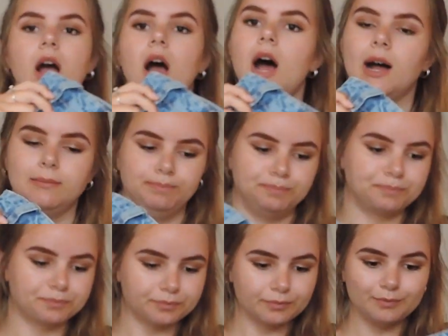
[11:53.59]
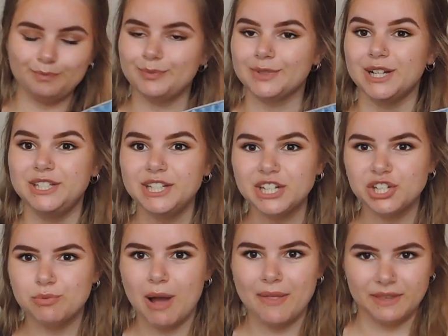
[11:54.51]
I did
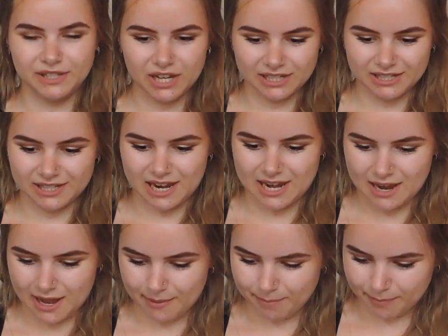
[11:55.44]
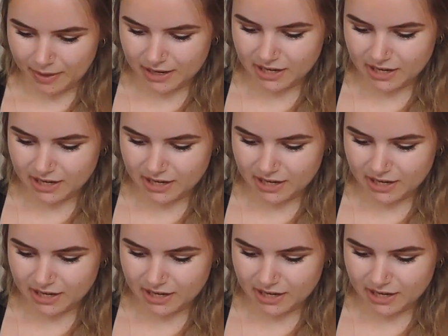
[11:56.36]
actually wear these yesterday. They